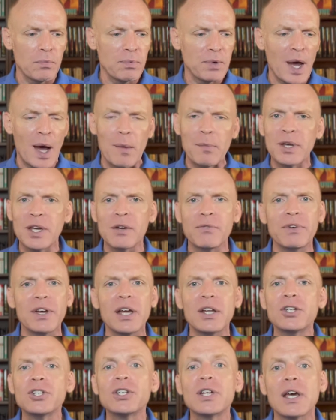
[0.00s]

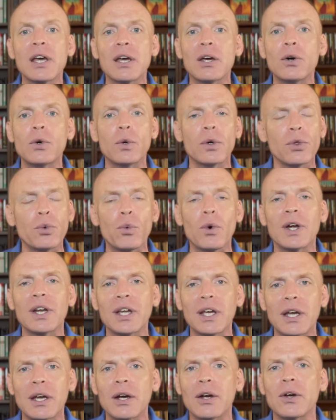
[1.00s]
coming-of-age tale with one
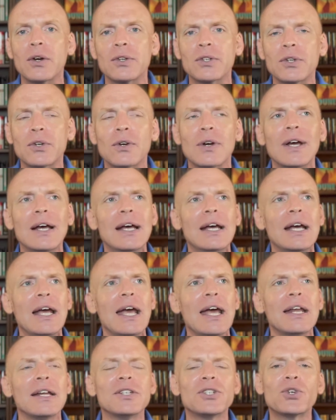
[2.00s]
character,
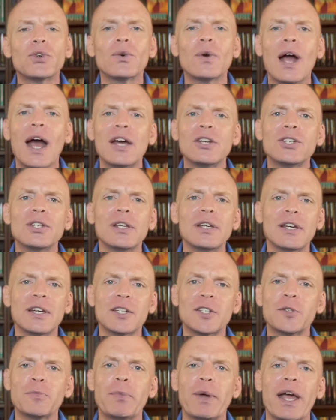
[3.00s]
and it's gradually
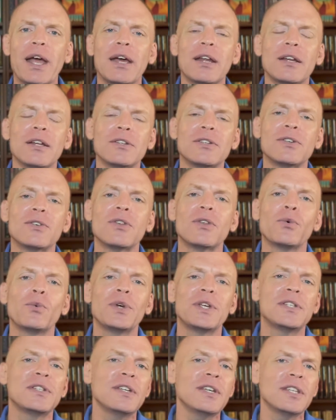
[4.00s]
expanded so that we
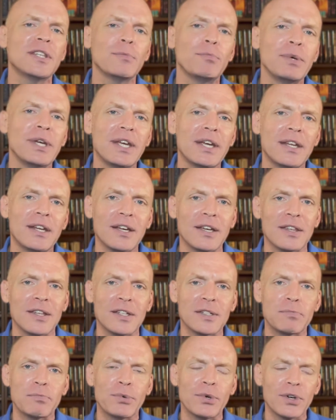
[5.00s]
see at the beginning of this
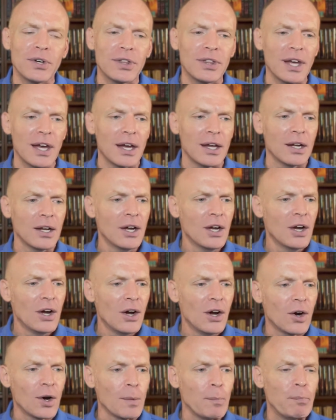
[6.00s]
book that
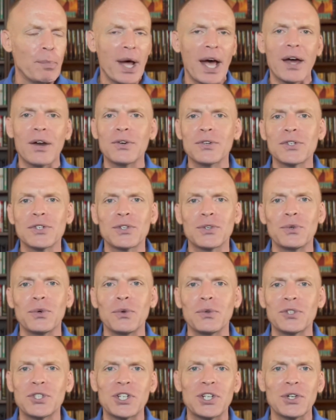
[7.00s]
our battle school
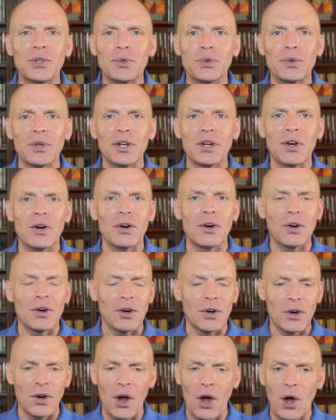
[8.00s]
children
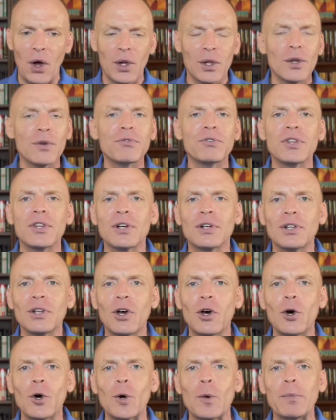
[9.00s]
are all over the
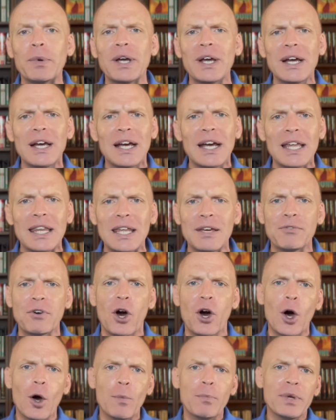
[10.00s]
globe, and they've
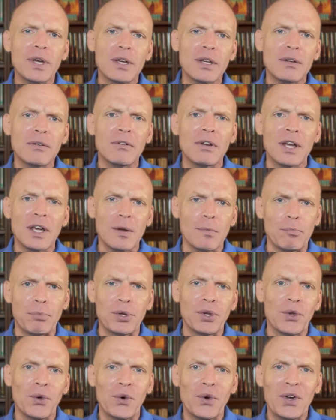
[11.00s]
all been
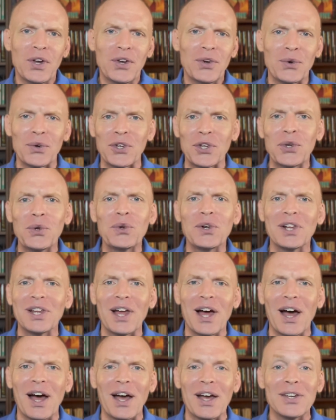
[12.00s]
employed or
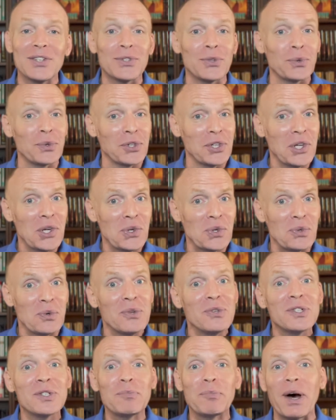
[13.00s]
utilized or
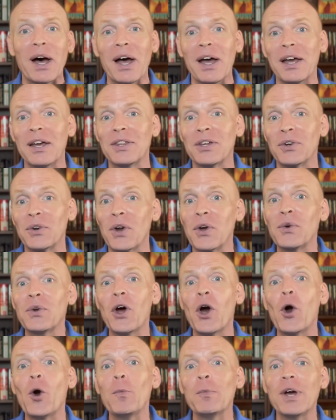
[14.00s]
used by their own
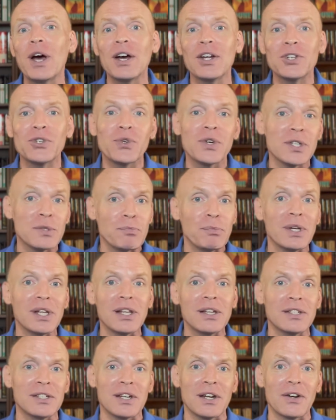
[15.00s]
home country's
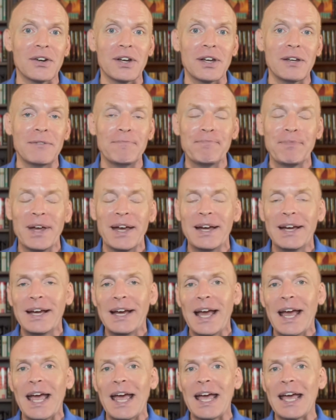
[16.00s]
military.
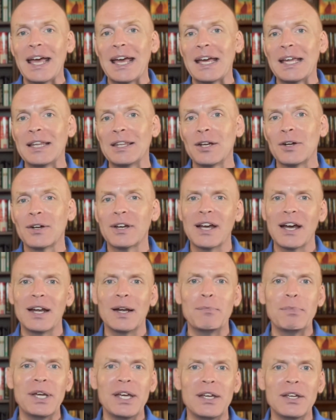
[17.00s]
And they're kind of
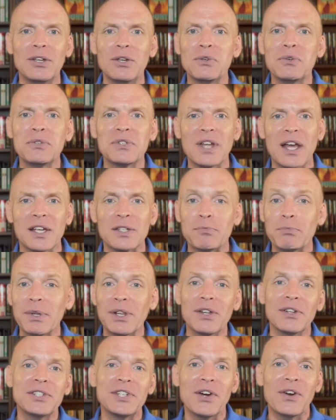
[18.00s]
being used as
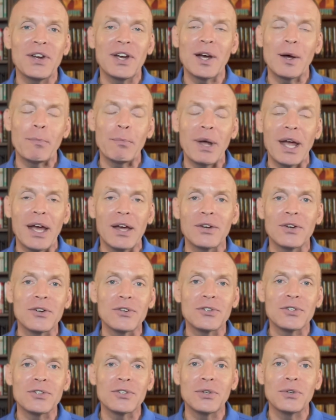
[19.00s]
military
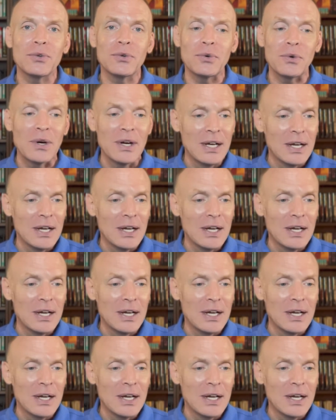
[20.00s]
commanders to